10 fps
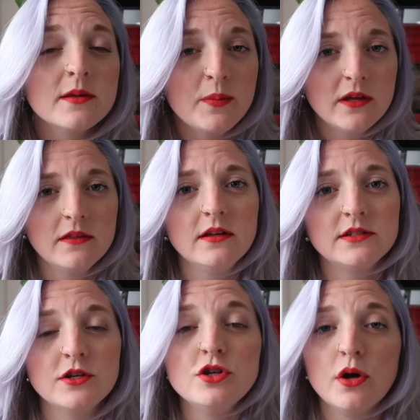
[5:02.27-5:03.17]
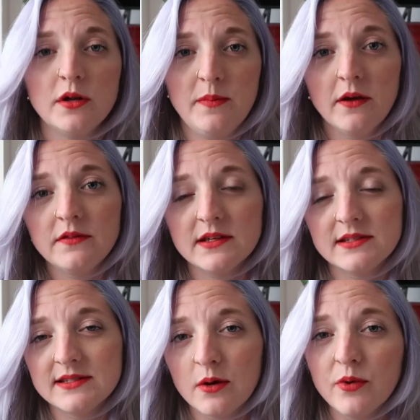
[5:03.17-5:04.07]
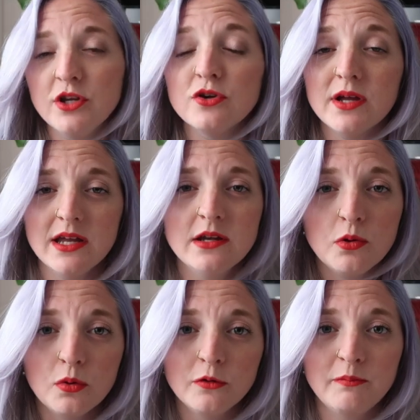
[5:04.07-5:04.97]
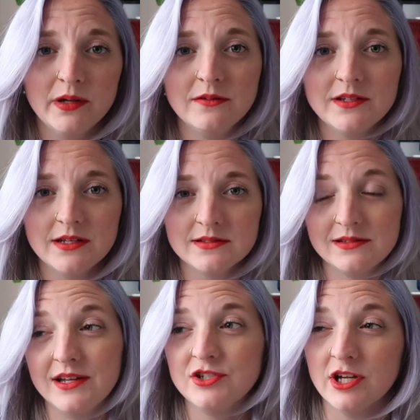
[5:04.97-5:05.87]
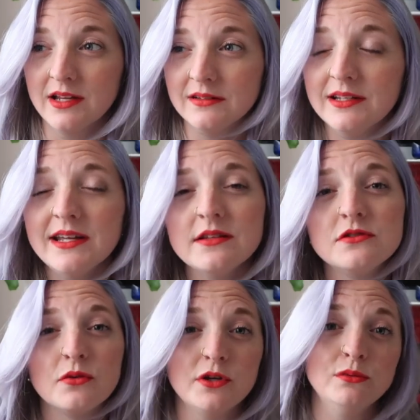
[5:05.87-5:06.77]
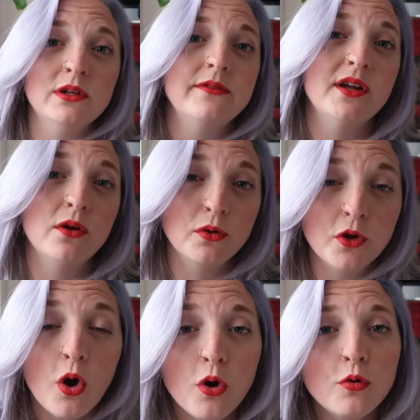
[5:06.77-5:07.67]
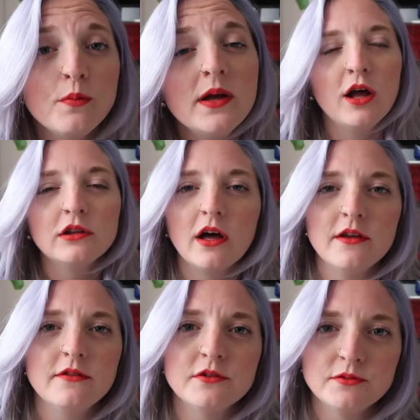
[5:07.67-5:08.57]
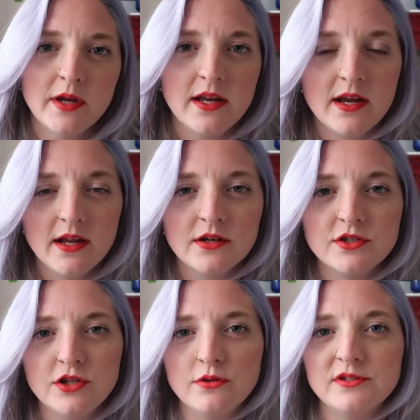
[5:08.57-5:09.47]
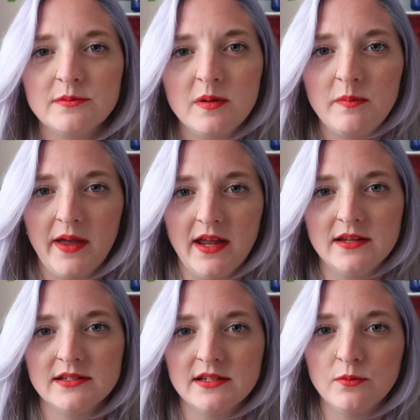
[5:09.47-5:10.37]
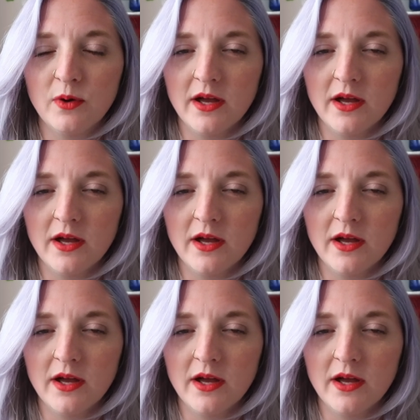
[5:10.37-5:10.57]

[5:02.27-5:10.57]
So the big thing to note about this is that when you're in old buildings like Jennylyn's or you live in an old home, a lot of those radiators used to be painted